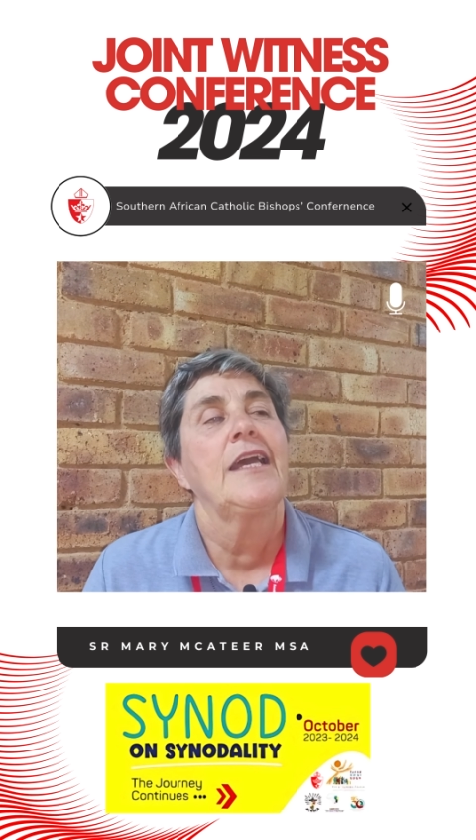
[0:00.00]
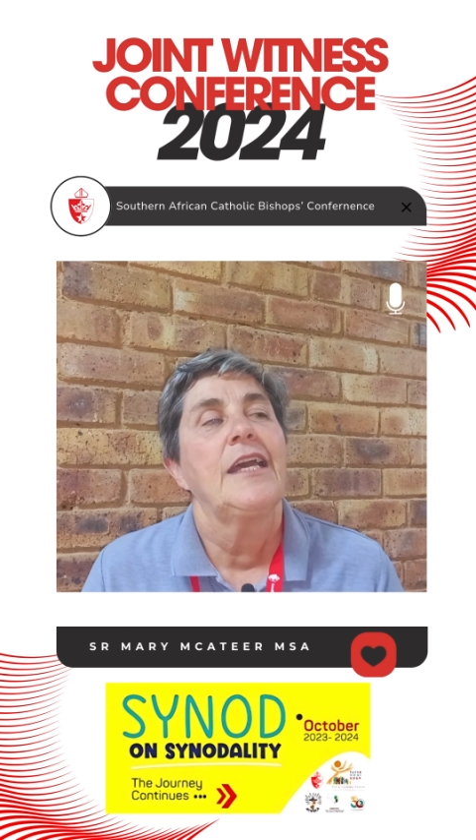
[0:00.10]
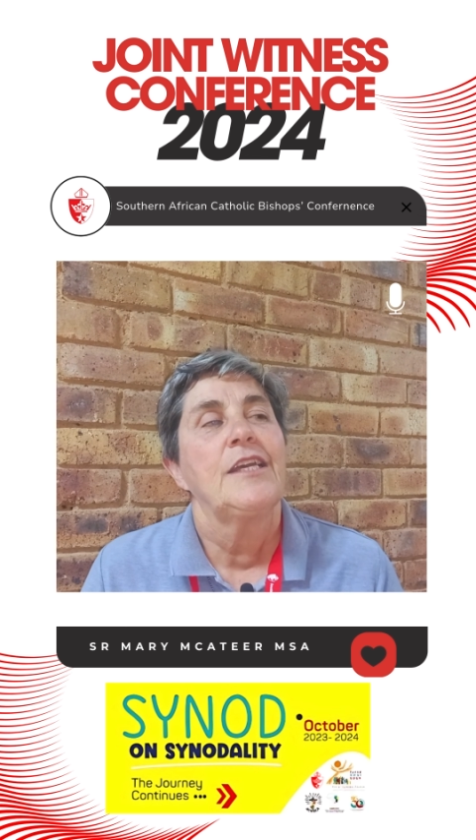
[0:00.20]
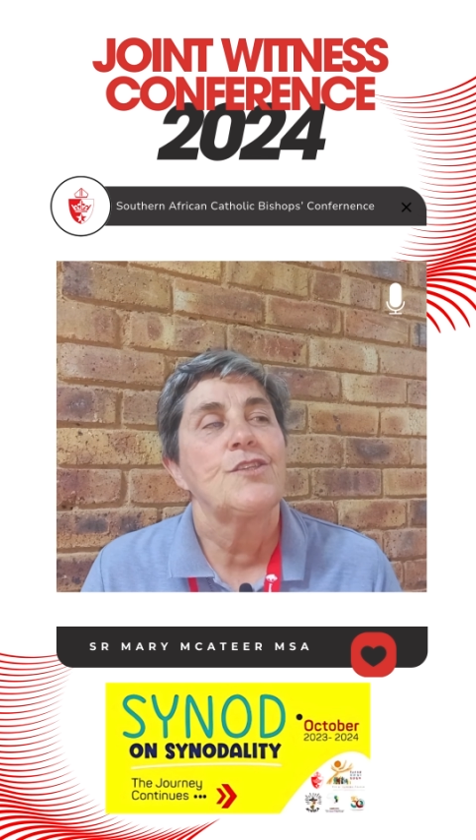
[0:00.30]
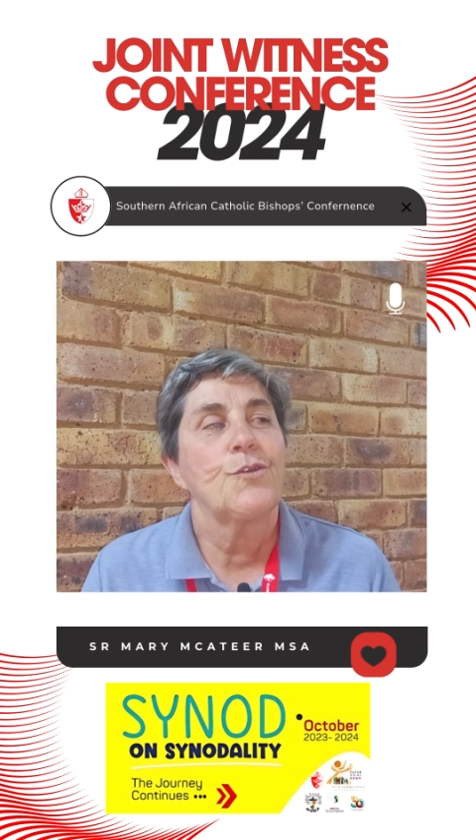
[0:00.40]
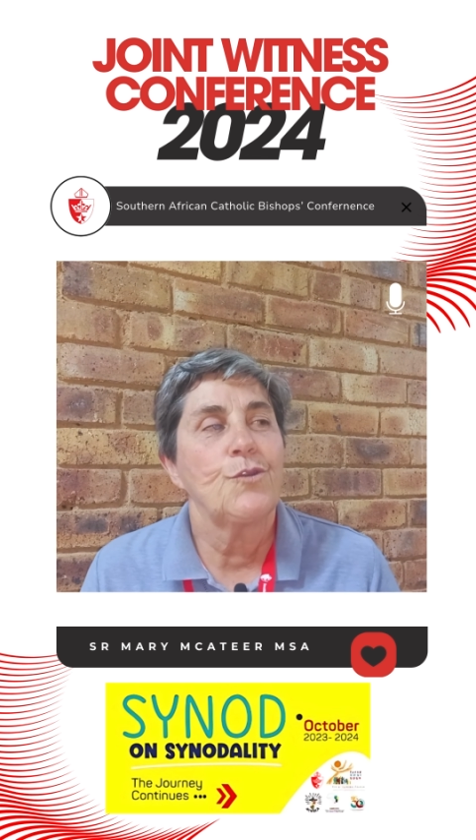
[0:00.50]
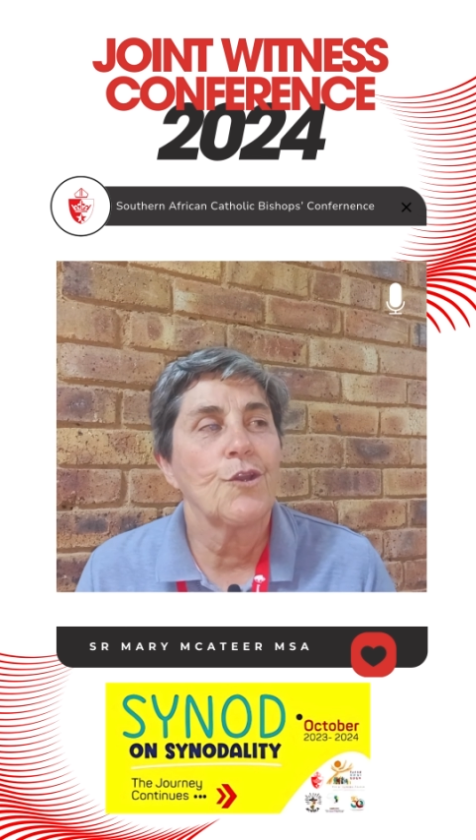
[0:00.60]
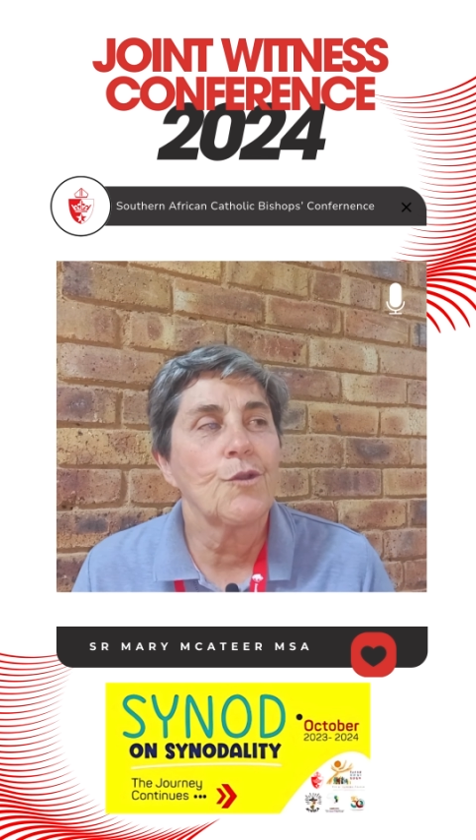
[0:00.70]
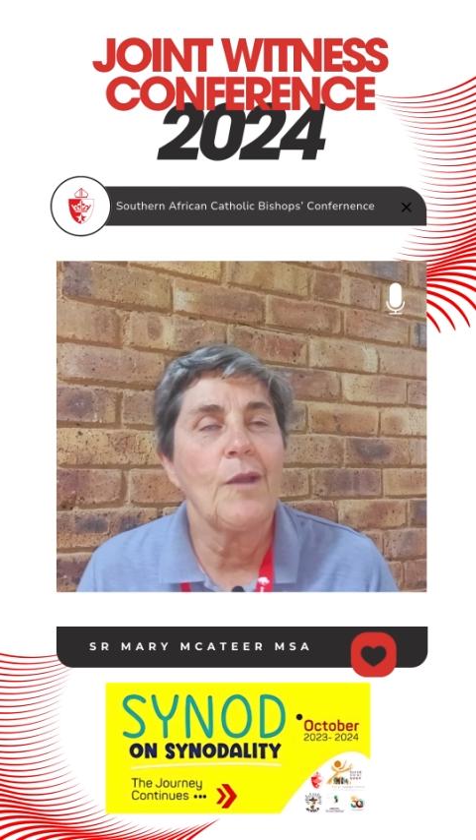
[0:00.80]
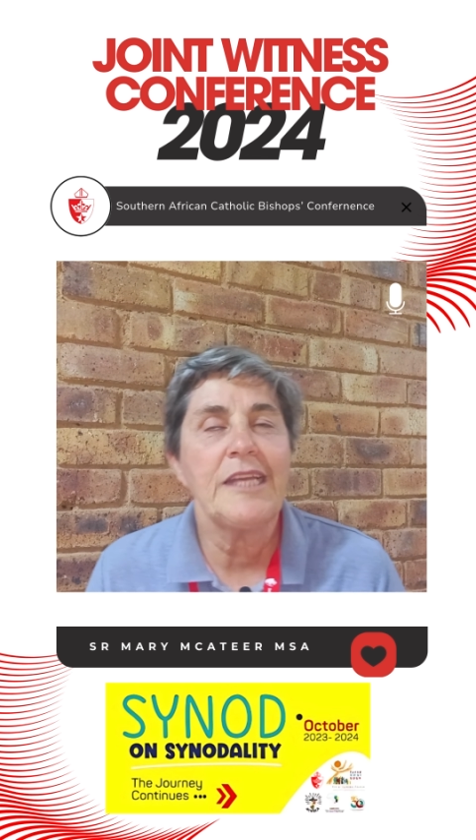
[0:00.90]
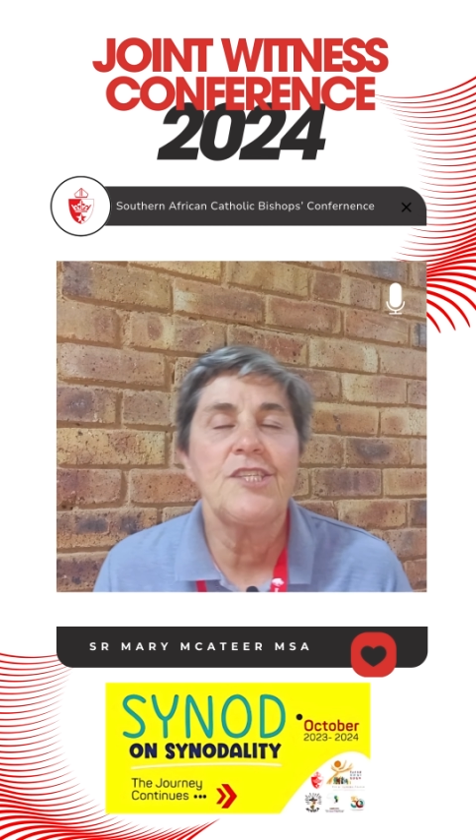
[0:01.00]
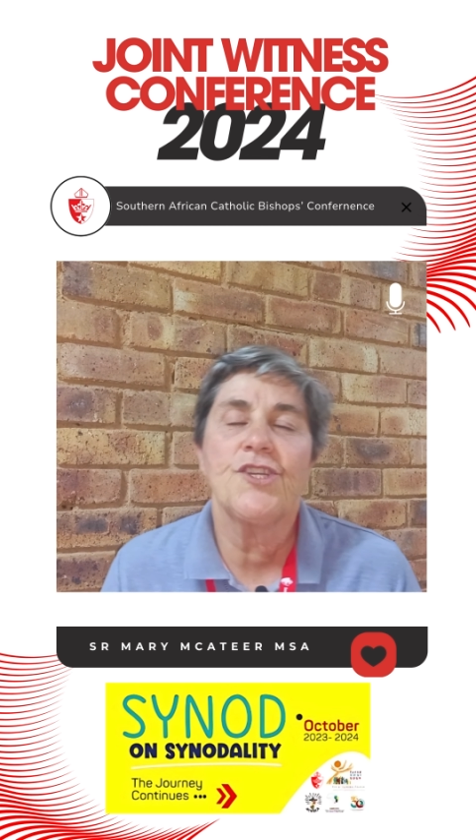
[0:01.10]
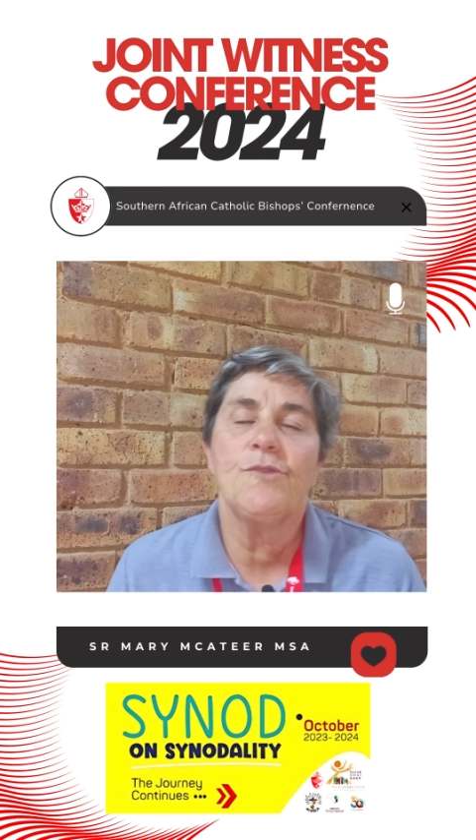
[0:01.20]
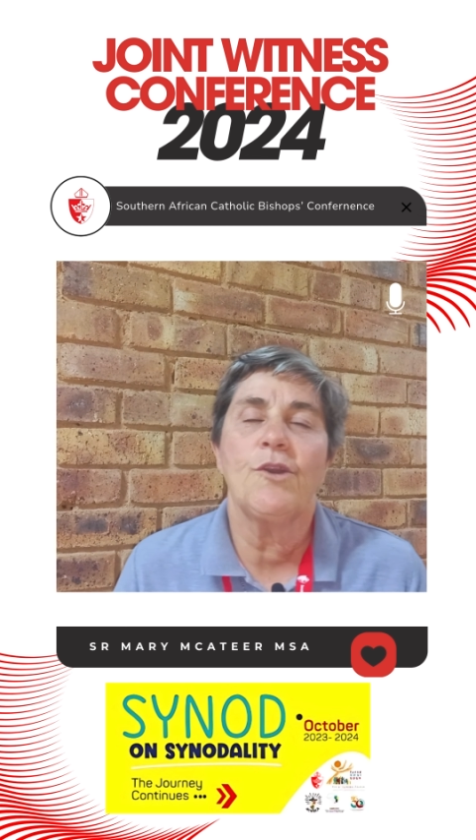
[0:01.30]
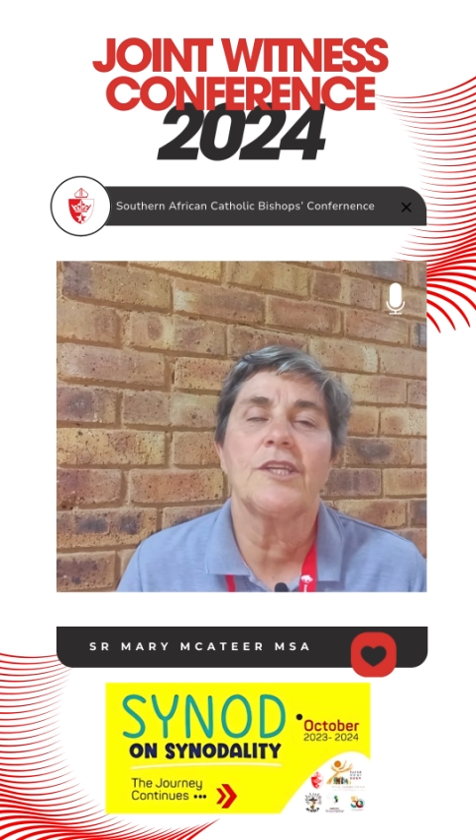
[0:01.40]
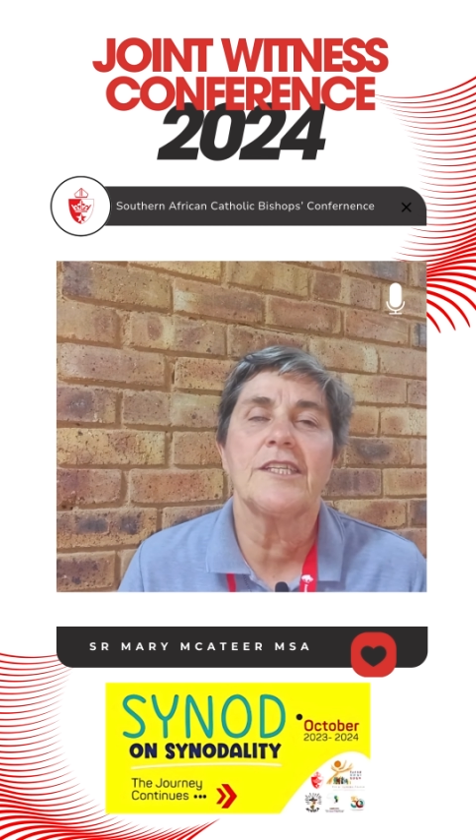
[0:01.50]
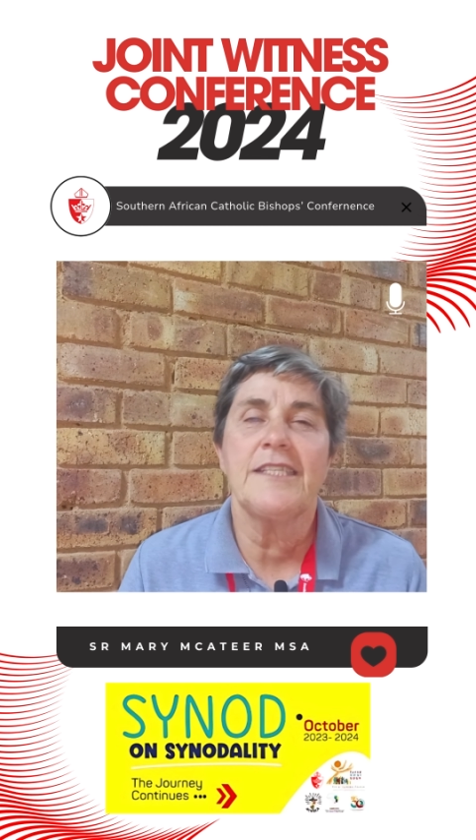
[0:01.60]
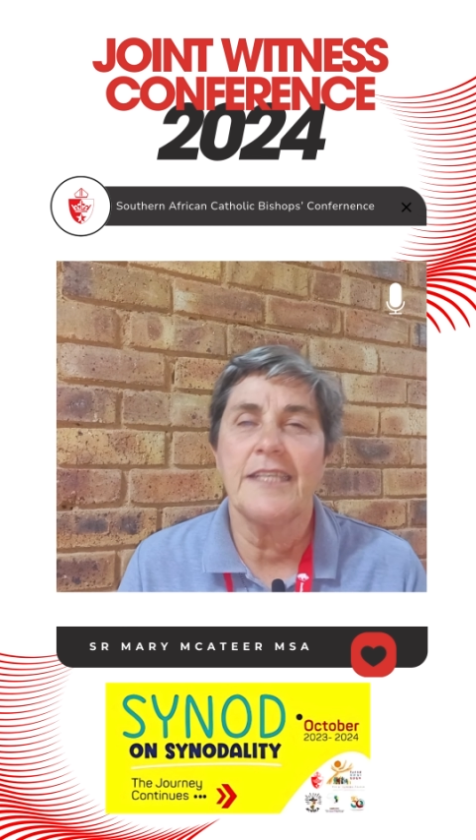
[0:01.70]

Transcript: So your question, what does